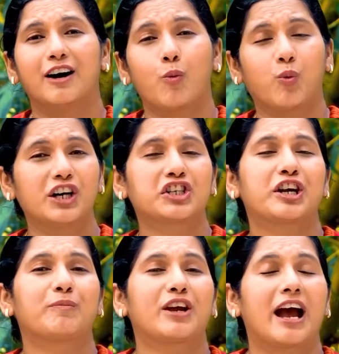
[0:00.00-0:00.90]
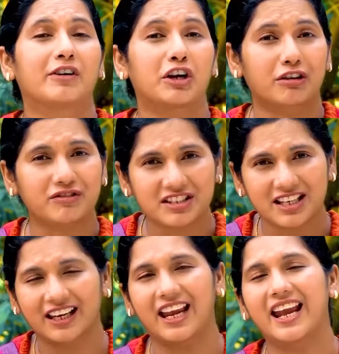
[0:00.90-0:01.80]
worship, you have a lot of
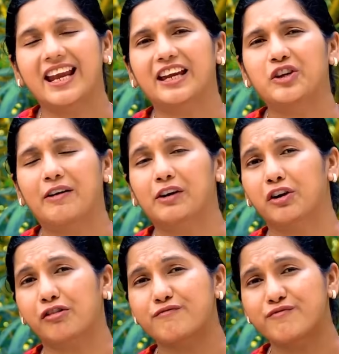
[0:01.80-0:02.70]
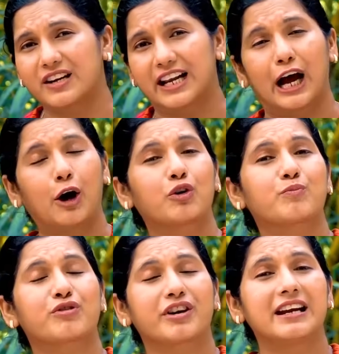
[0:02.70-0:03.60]
singing and you have a lot of
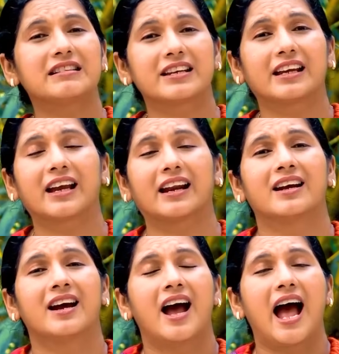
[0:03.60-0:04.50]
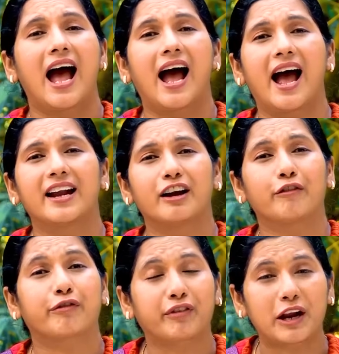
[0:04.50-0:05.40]
loud praising and a
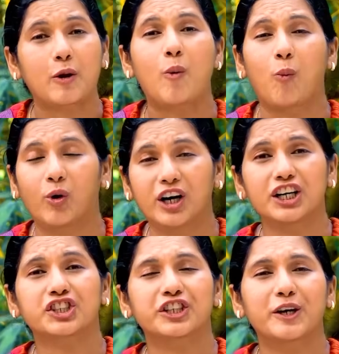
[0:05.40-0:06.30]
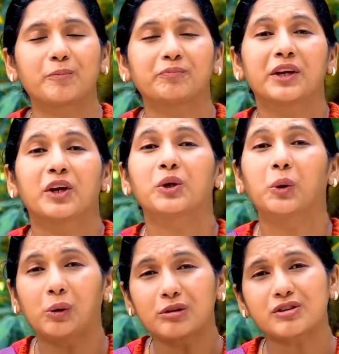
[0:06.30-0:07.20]
free worship.
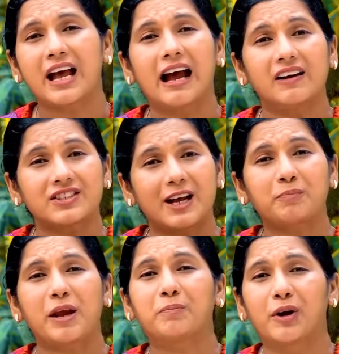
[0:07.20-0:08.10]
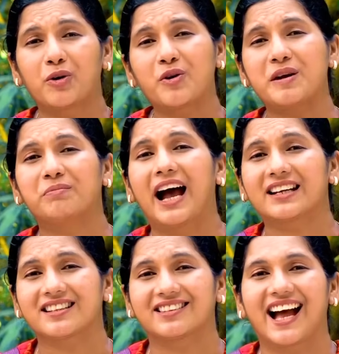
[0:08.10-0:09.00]
You also have some people who
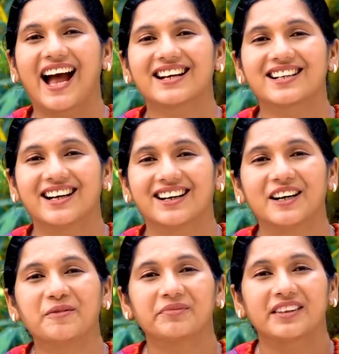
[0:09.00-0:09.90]
imagine that